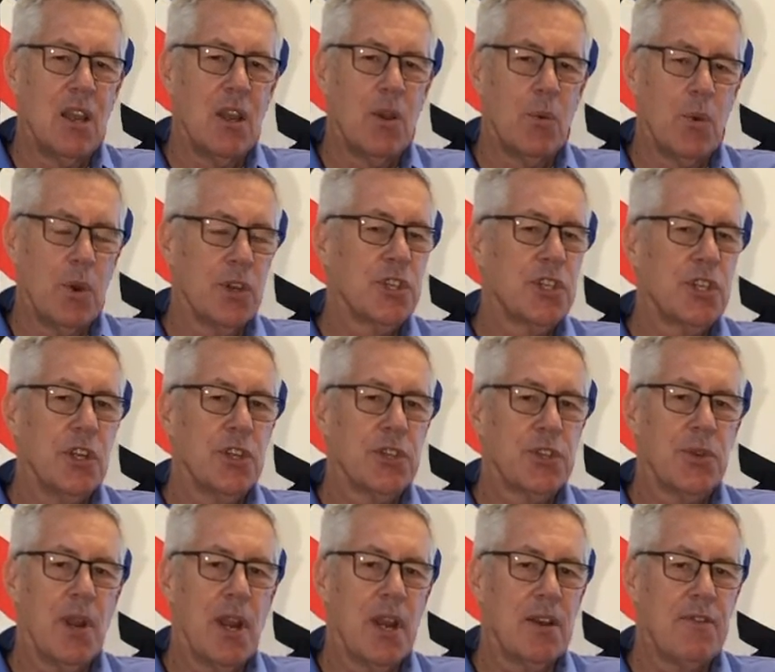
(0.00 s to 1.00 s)
We're still
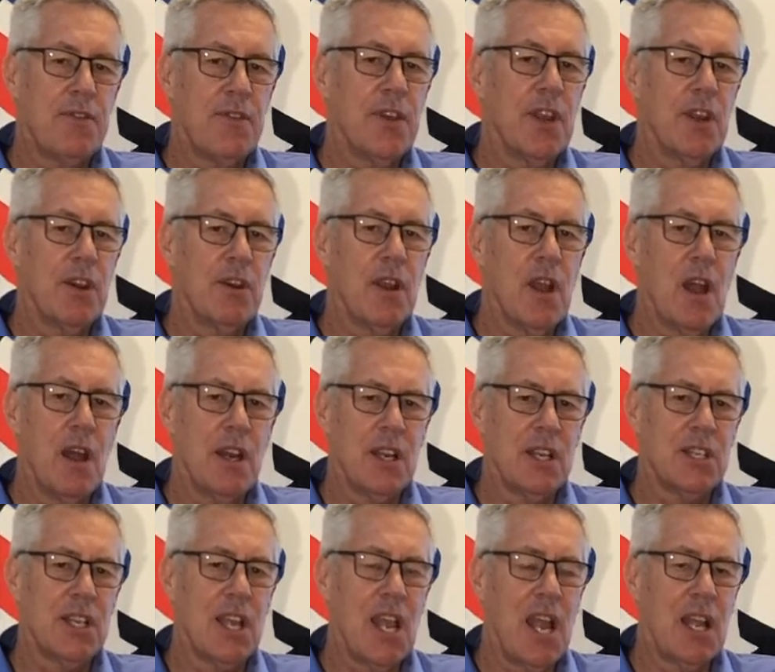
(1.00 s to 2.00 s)
trying to figure out
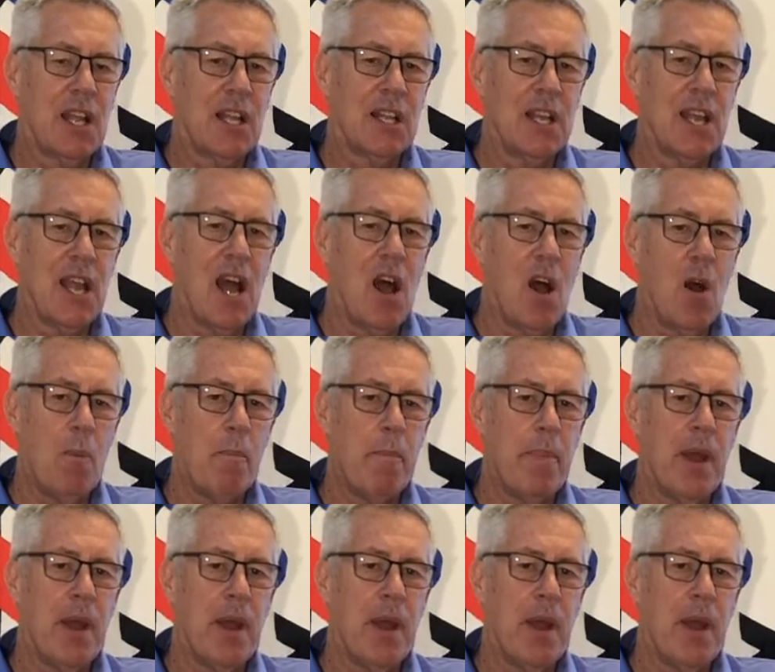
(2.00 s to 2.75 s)
exactly how